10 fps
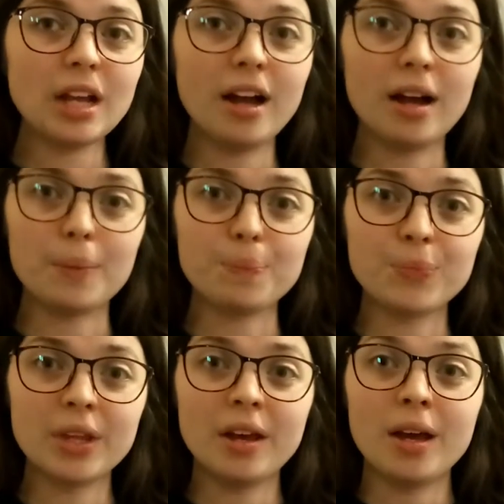I'm
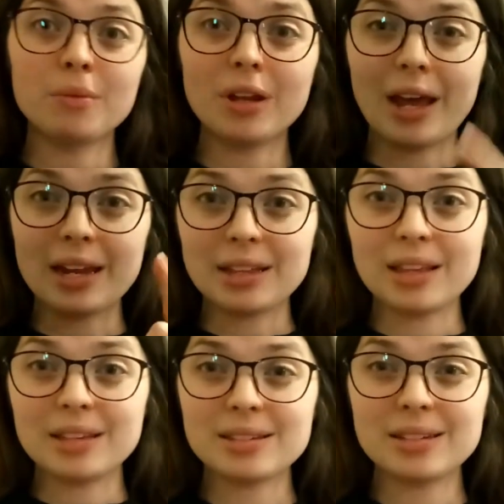gonna edit
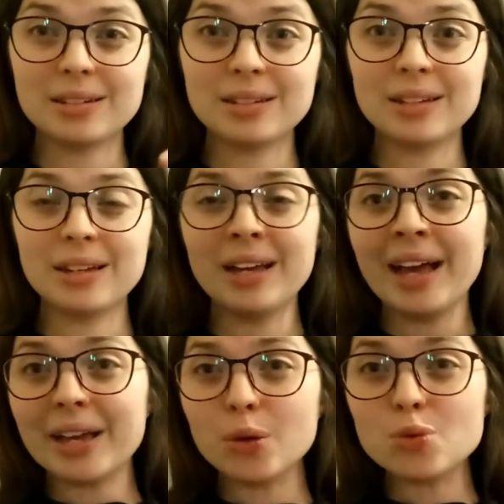this
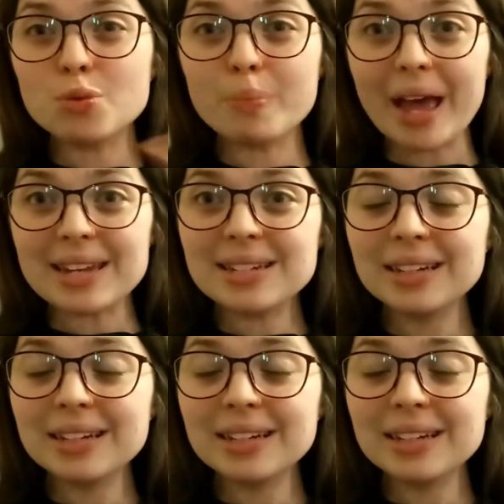and go to bed.